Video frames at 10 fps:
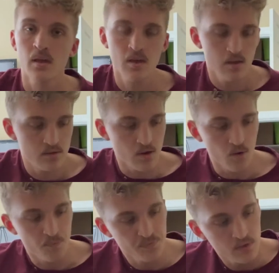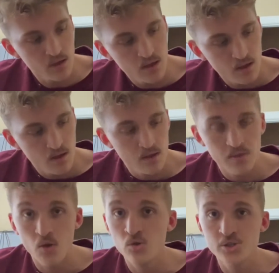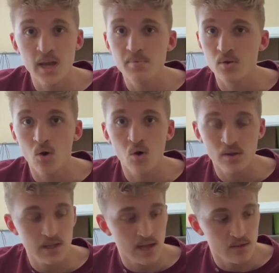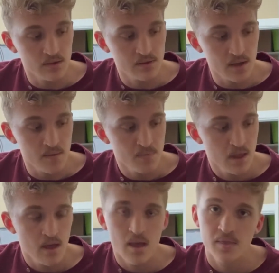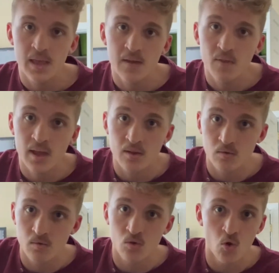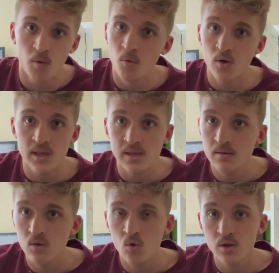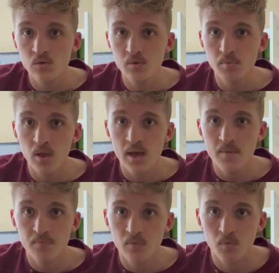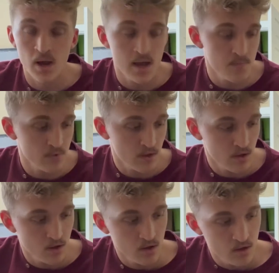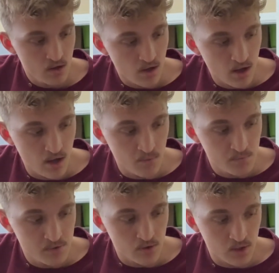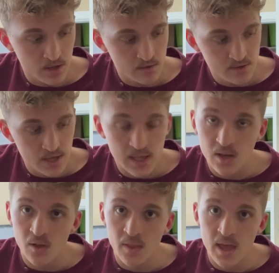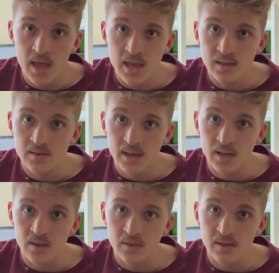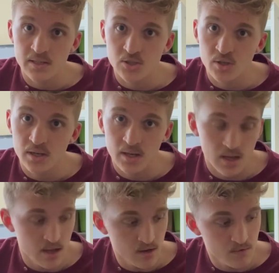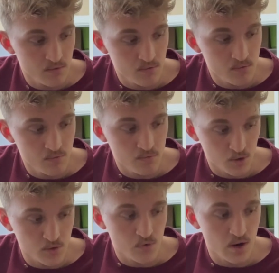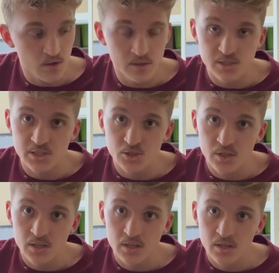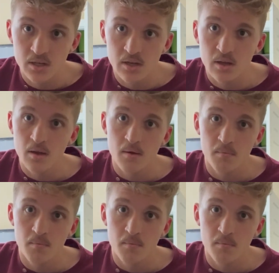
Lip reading: So those shapes are all exactly the same. Think of like a normal E chord you would play, right? So like second on the A, second on the D string, and first fret on the G string.